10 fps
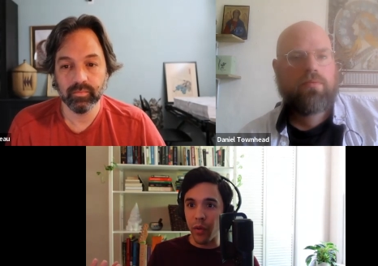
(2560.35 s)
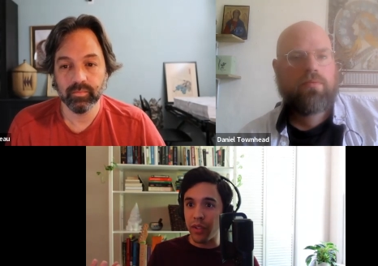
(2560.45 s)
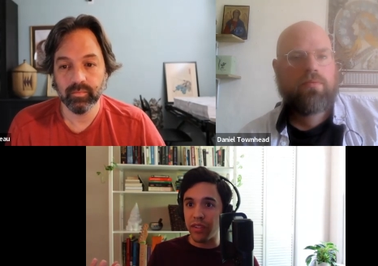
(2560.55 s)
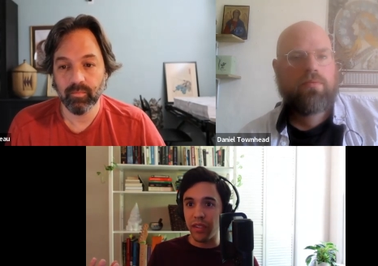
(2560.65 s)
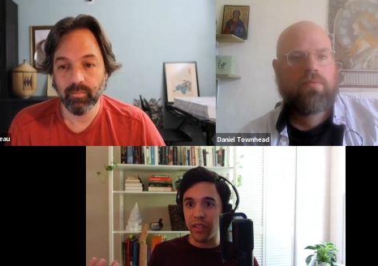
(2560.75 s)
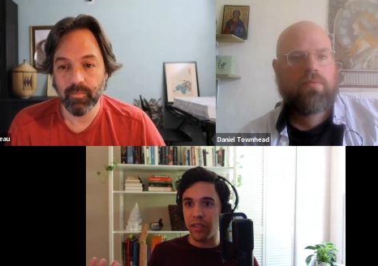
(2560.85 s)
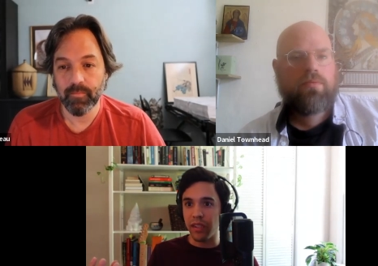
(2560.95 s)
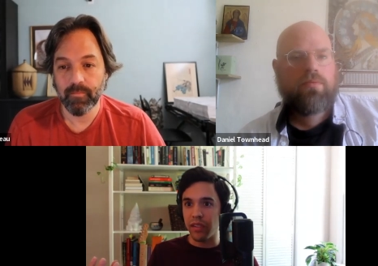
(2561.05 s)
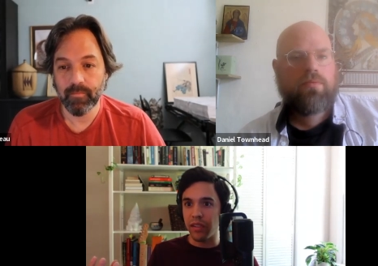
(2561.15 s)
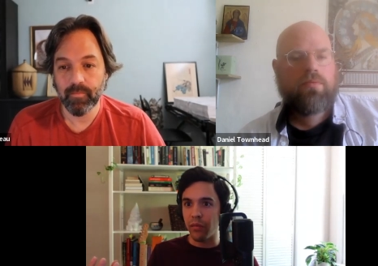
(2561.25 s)
Speaker 1: that we see
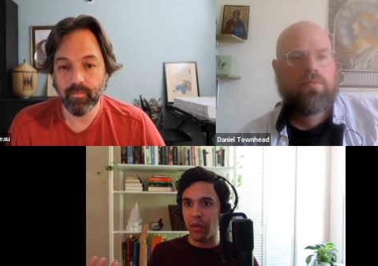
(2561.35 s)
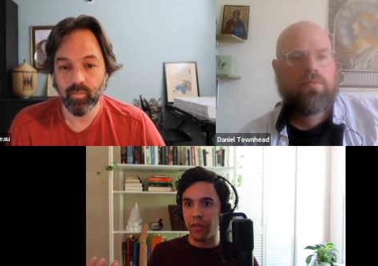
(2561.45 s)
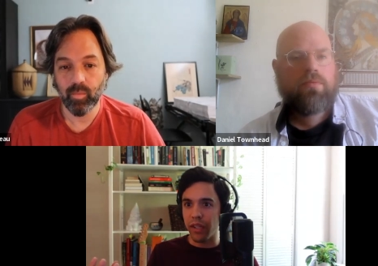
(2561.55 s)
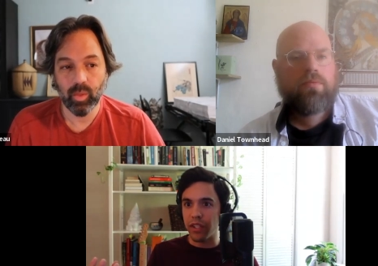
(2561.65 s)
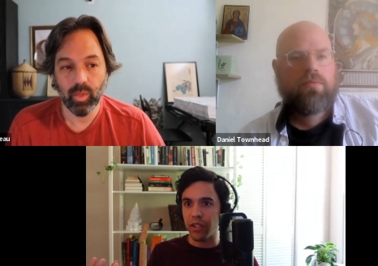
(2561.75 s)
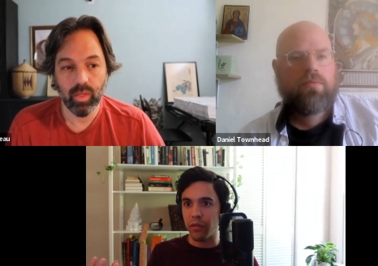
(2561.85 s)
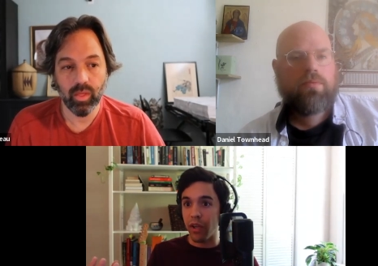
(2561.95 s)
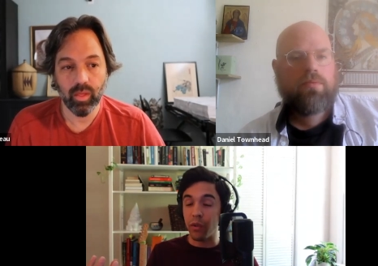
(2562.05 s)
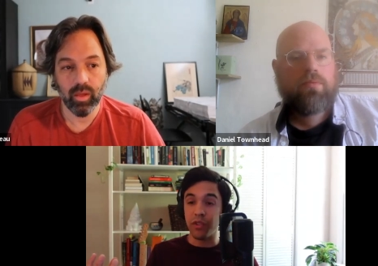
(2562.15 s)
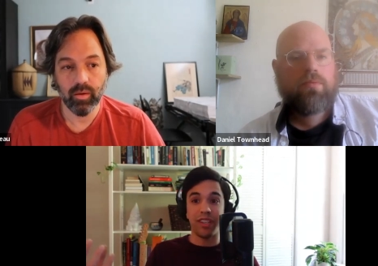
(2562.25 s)
in in Revelation,
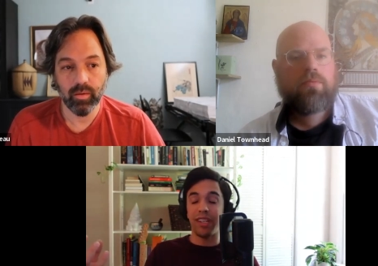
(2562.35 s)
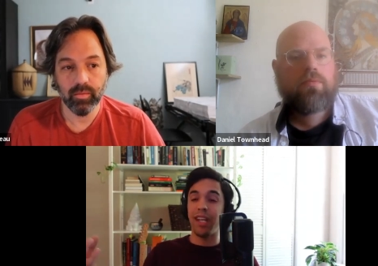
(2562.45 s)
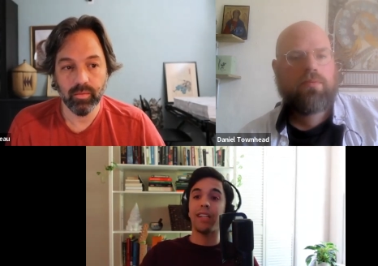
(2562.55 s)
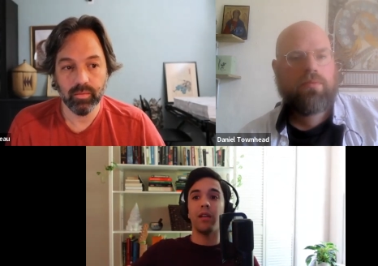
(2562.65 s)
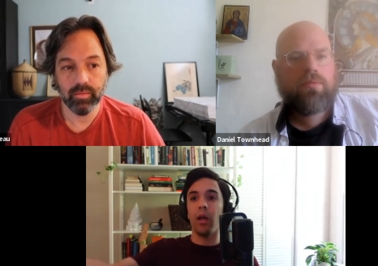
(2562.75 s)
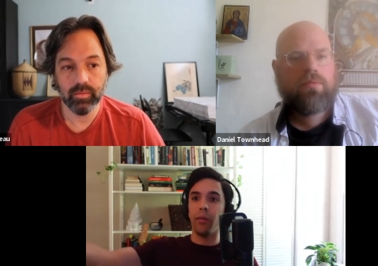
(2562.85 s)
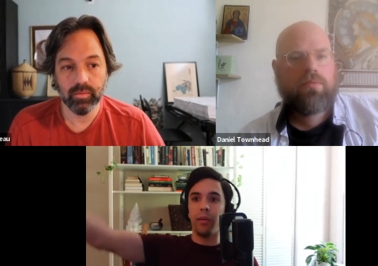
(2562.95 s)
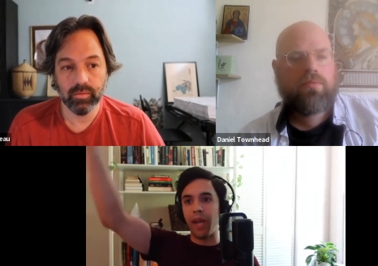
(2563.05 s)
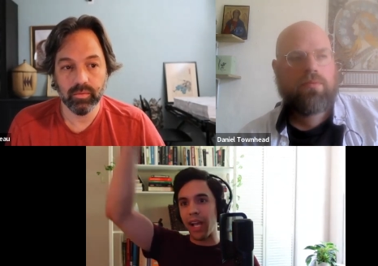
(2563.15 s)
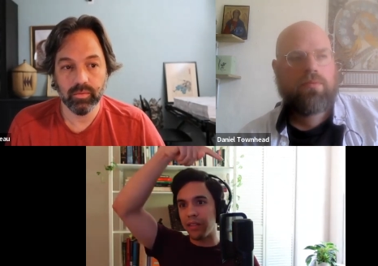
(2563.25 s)
right? Which is connected all the
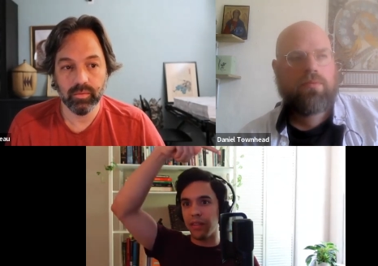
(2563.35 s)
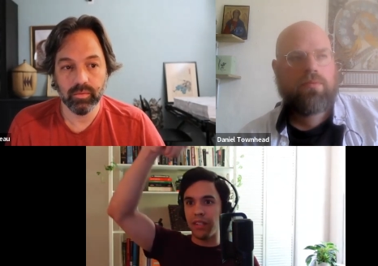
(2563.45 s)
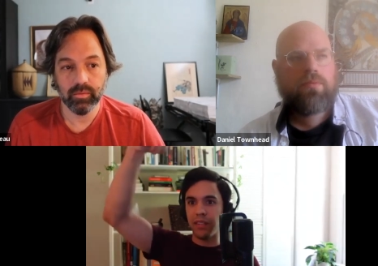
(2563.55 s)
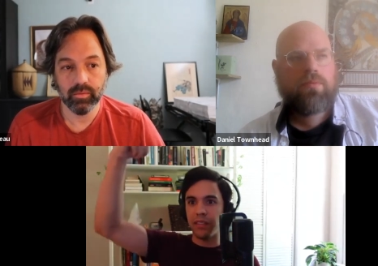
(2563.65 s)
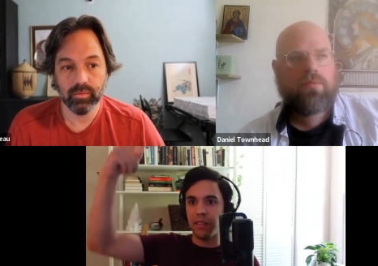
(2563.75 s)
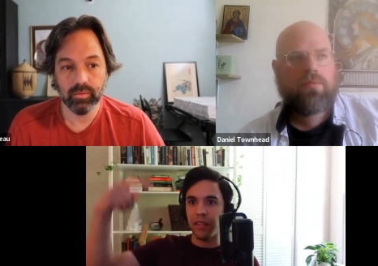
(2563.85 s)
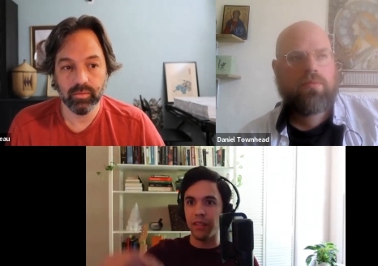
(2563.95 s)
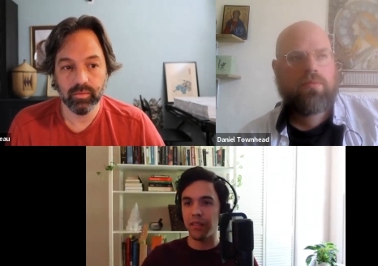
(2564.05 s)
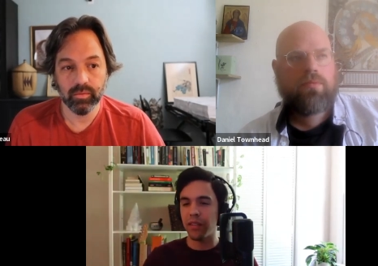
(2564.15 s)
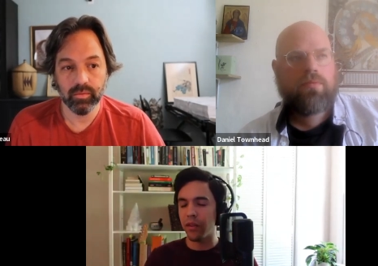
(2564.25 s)
way back to the to
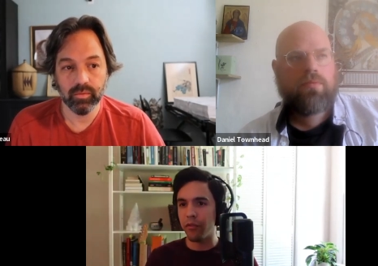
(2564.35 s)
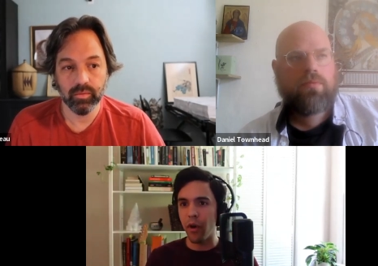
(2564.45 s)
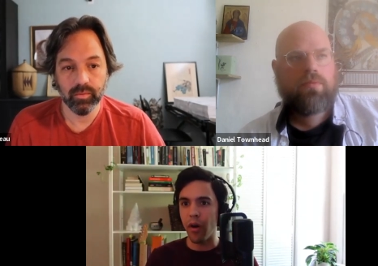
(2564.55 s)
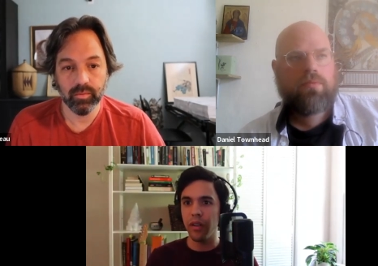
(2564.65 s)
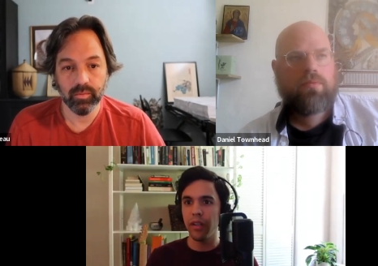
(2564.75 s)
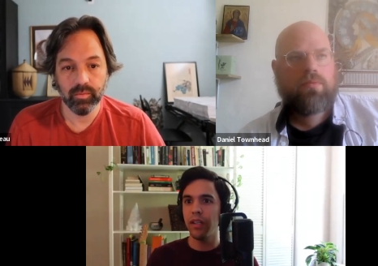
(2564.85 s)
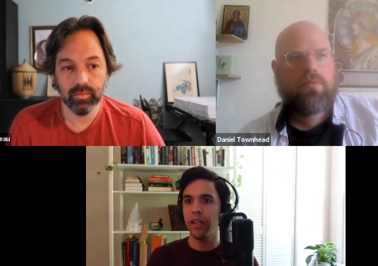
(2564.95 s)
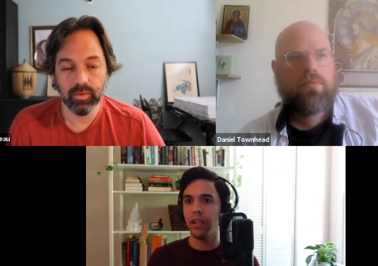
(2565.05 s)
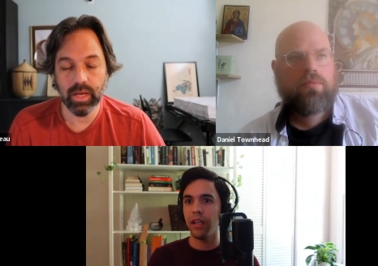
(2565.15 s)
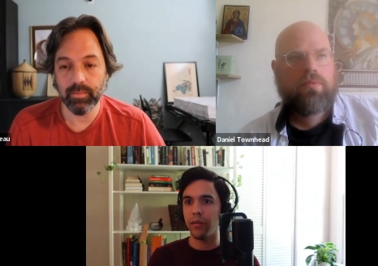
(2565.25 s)
the to the fall.
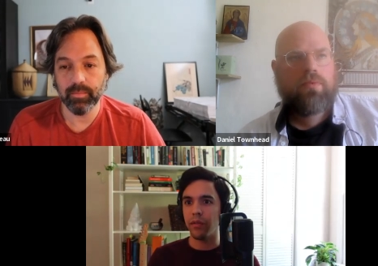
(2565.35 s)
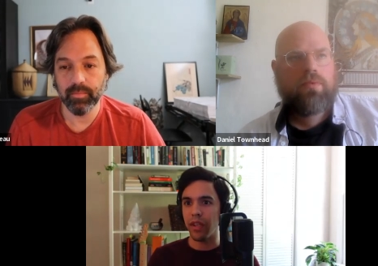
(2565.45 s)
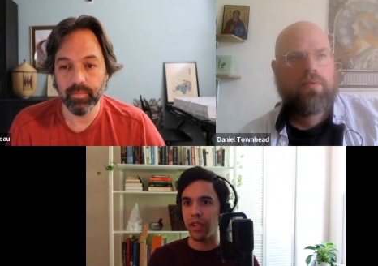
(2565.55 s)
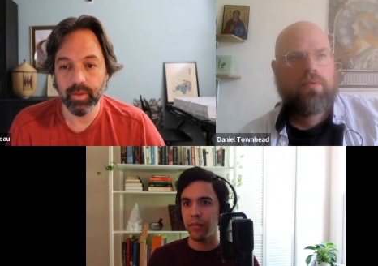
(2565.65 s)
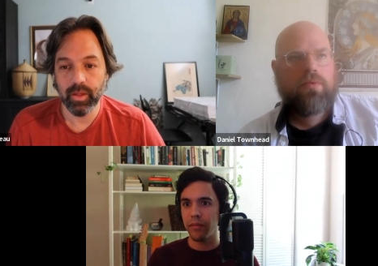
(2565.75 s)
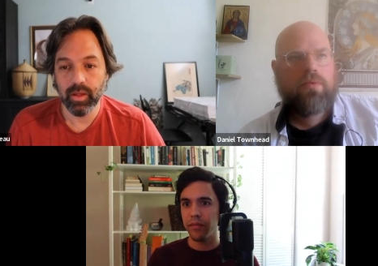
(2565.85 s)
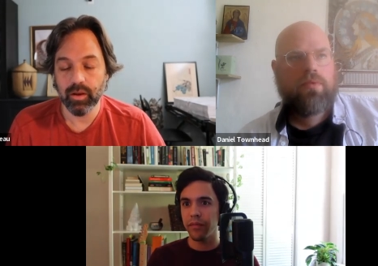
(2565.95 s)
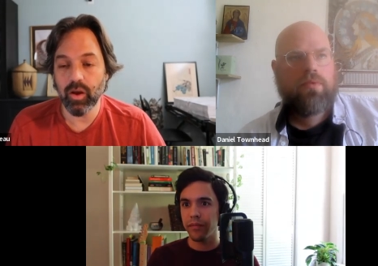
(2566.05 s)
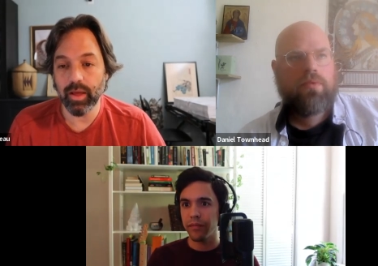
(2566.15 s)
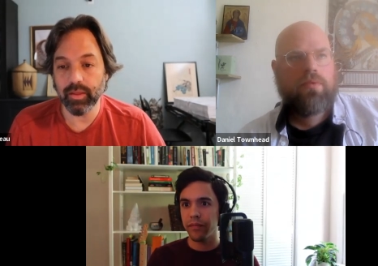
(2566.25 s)
Speaker 2: Yeah.
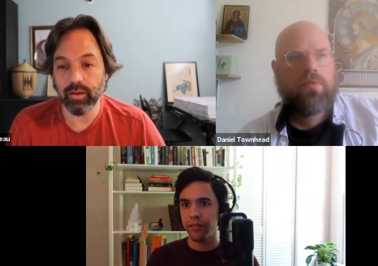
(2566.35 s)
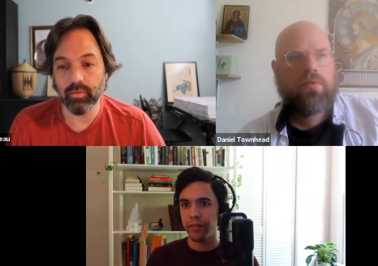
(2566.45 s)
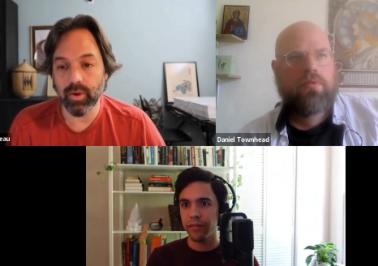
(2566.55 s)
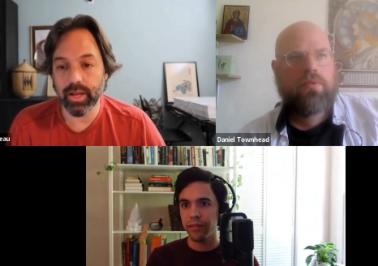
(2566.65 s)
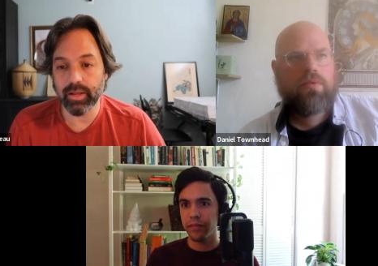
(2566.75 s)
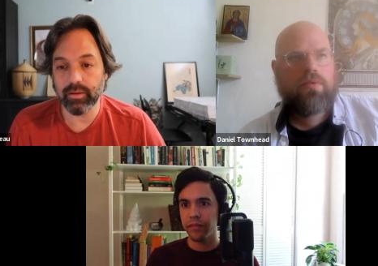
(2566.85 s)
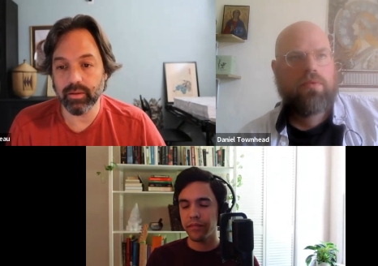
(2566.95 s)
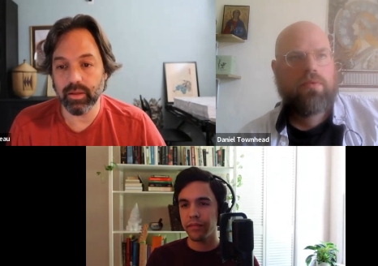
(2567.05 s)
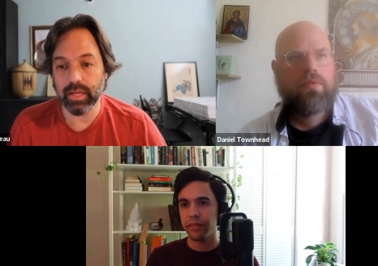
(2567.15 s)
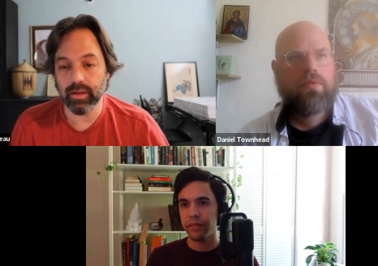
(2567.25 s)
No, I think you're right,
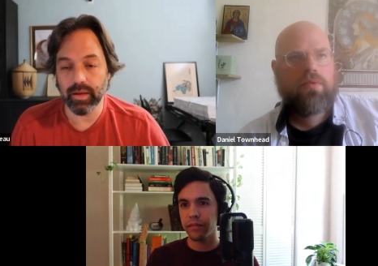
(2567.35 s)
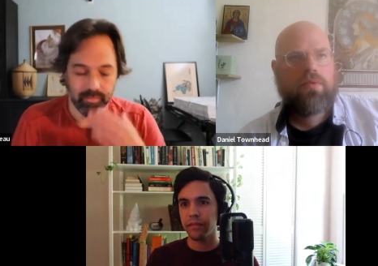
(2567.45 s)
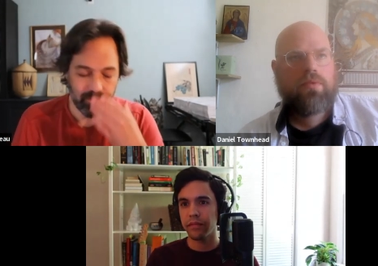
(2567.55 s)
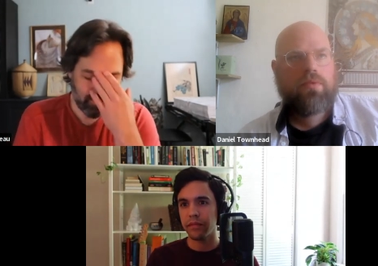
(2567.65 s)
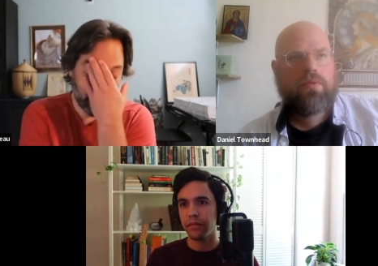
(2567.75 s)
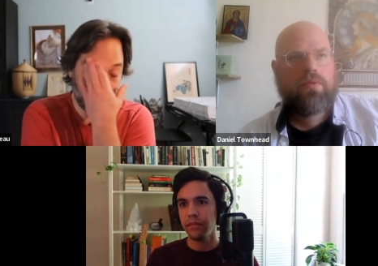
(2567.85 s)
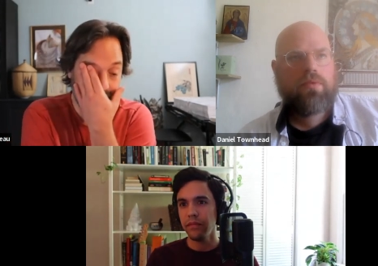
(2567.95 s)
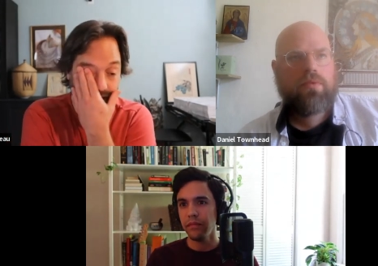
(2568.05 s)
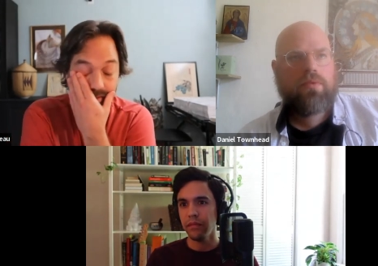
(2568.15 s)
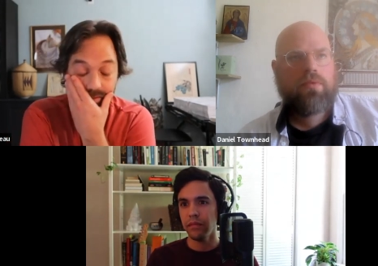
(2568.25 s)
and and
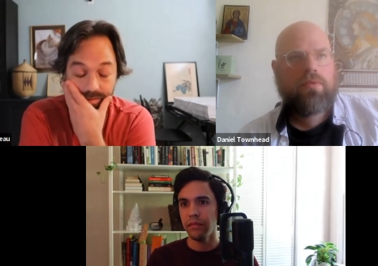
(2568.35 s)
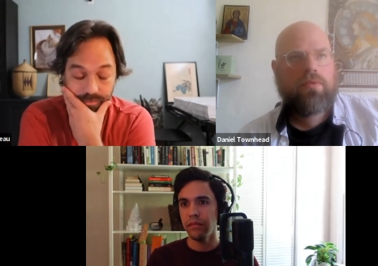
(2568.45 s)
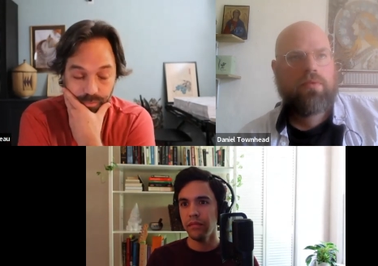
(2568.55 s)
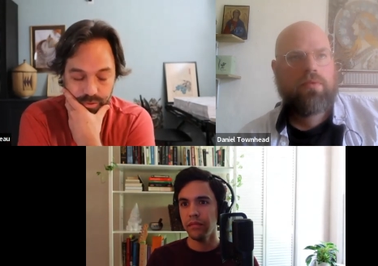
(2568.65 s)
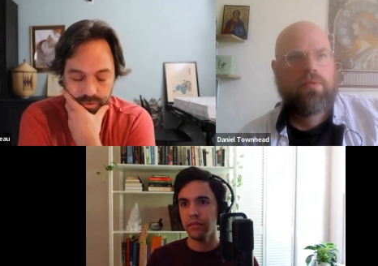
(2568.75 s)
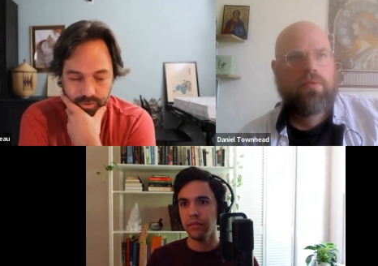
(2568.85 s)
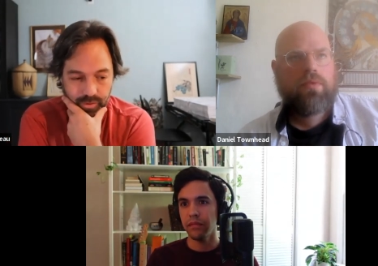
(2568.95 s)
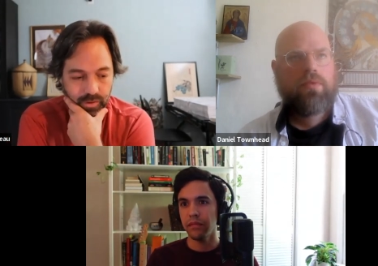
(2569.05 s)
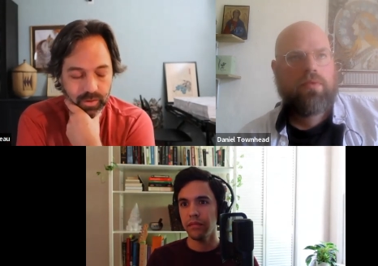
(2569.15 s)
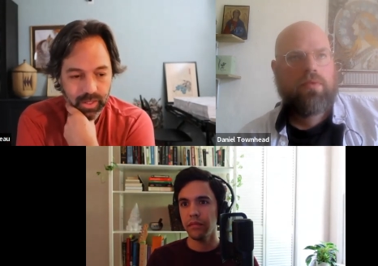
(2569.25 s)
I think that for
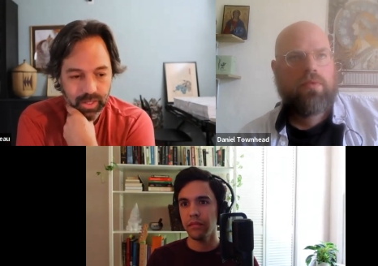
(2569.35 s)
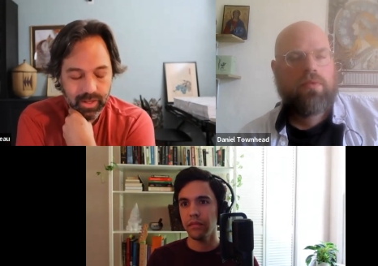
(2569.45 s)
sure